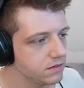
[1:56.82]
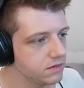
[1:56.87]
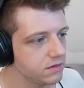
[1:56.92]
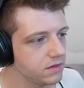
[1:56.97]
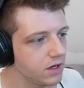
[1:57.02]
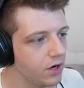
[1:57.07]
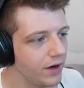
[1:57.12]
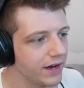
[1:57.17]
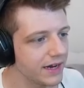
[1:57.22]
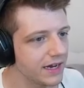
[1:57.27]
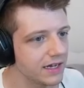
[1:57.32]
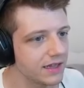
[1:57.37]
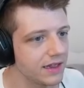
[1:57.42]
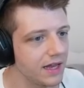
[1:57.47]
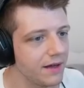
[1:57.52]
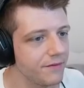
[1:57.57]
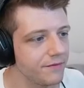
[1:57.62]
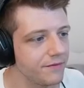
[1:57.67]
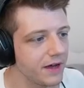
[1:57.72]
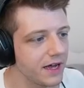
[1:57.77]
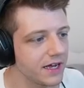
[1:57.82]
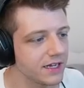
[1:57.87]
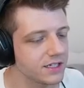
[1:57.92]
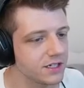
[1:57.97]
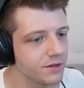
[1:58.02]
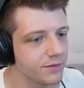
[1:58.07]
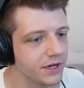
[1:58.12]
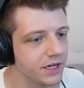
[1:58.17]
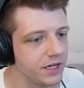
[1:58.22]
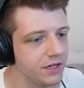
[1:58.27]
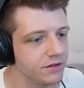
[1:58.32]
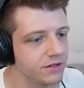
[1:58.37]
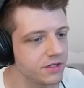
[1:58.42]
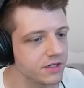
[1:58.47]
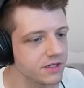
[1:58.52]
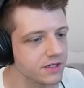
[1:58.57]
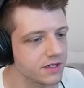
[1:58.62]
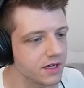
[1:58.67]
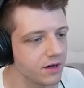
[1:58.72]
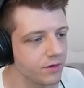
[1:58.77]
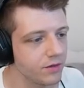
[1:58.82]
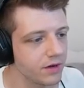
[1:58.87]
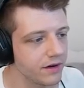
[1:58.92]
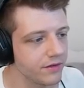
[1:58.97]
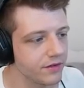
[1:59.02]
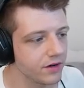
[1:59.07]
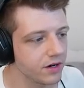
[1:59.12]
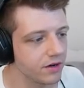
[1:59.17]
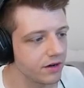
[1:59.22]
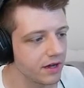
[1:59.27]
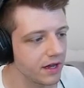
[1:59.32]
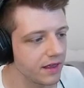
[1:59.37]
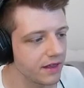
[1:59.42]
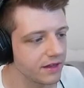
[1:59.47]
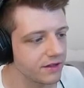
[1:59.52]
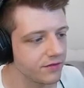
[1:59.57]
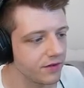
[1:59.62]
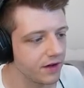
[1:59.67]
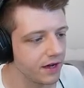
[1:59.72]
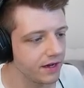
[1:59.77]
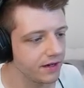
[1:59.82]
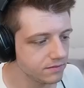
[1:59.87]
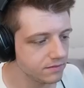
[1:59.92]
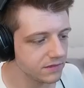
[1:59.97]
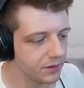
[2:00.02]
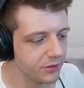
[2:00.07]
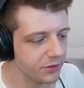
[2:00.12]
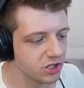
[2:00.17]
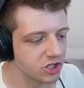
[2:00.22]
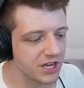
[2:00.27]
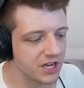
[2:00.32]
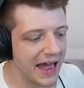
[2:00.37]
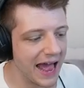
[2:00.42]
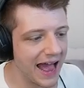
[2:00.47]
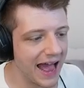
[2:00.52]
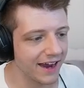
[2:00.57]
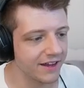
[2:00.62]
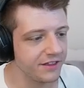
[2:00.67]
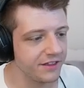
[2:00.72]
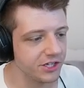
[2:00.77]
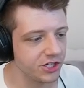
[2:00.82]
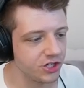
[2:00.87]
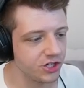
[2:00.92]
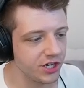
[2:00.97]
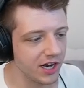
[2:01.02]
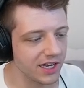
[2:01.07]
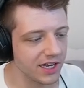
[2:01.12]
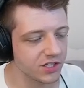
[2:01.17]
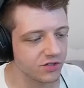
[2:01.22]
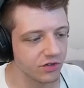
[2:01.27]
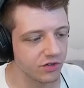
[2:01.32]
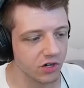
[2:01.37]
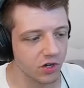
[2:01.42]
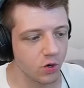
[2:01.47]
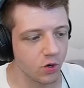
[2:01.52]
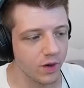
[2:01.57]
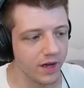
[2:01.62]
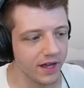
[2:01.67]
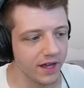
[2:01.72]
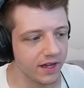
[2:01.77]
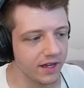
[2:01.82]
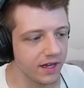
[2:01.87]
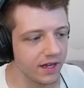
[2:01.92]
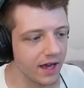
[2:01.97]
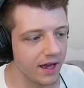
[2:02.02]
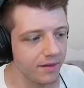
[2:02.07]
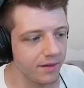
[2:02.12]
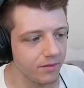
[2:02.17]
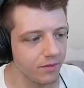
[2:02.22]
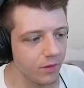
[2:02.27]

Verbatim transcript: Oh, I can climb faster, but it uses uh, whatever. Okay, that's fine. Let me just hack this chest real quick. Yep.